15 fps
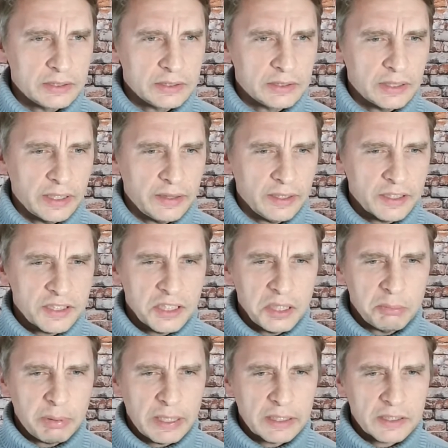I think
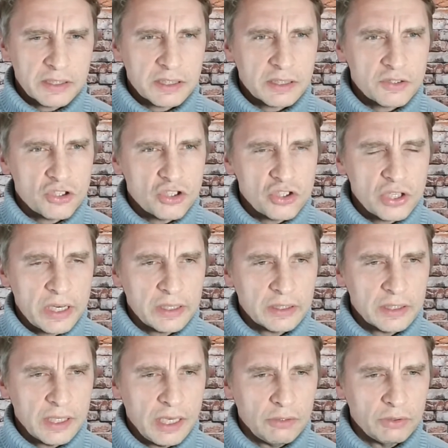Citibank is shutting
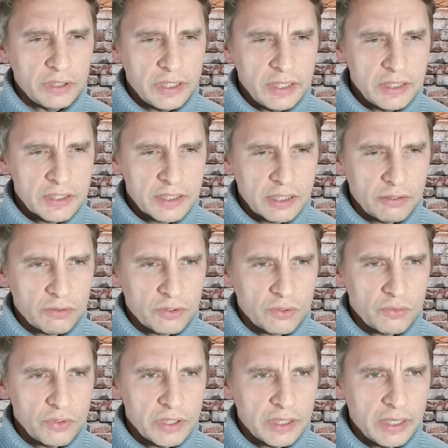down in South
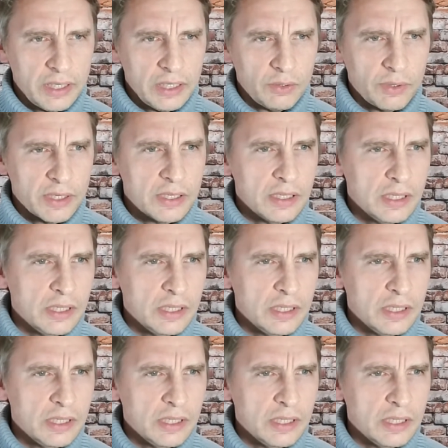Korea anyway.